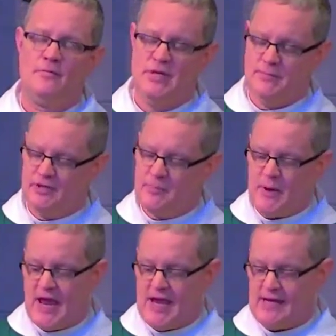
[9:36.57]
people in
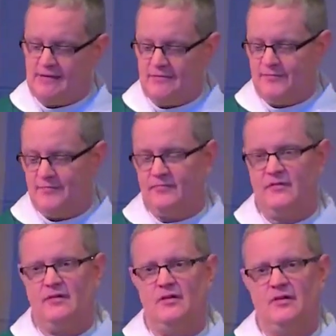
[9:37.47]
pain,
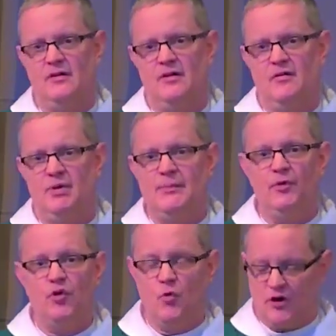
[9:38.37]

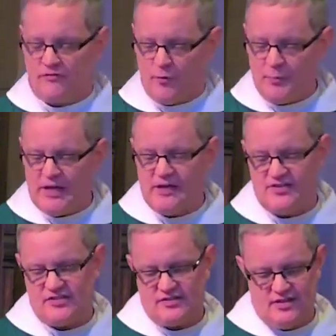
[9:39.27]
people who work for
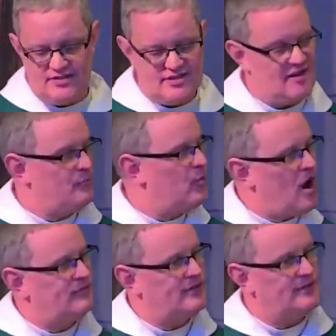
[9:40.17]
peace instead of
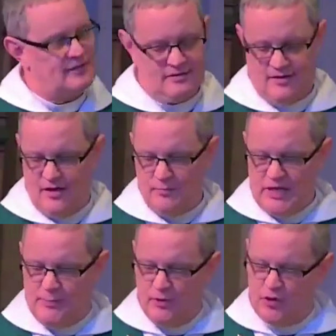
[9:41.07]
profit,
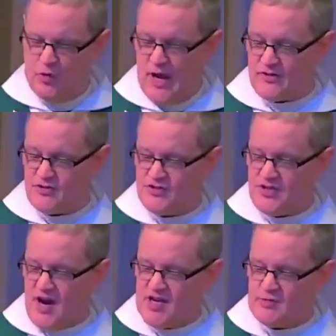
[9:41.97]
people who
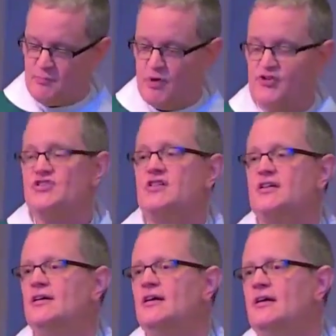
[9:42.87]
exercise
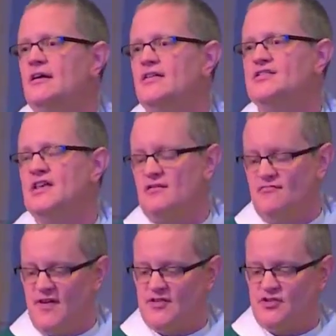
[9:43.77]
mercy instead
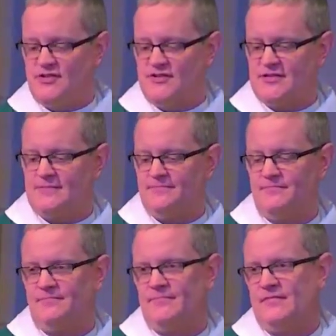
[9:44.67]
of vengeance?
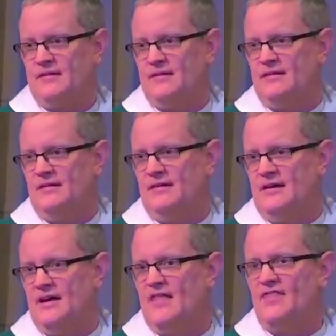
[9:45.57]

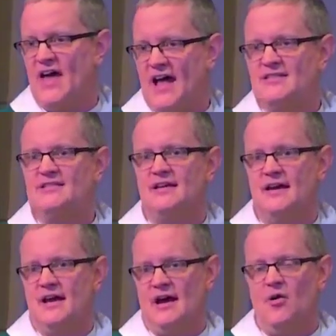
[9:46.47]
That's
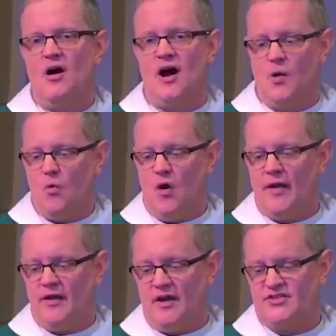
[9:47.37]
how I
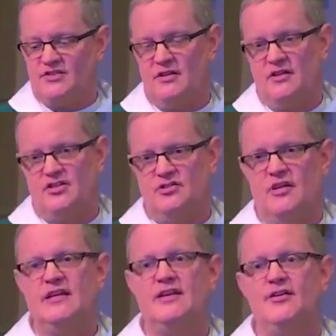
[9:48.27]
want us to
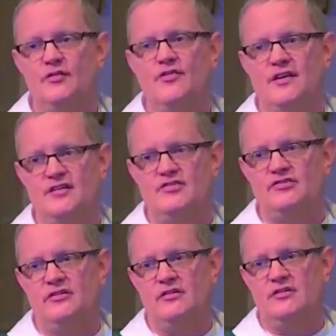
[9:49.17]
hear
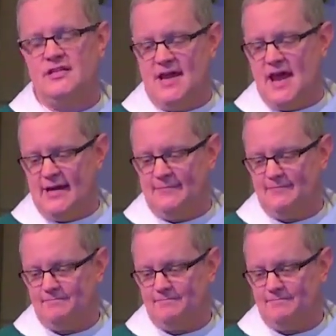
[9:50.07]
these today.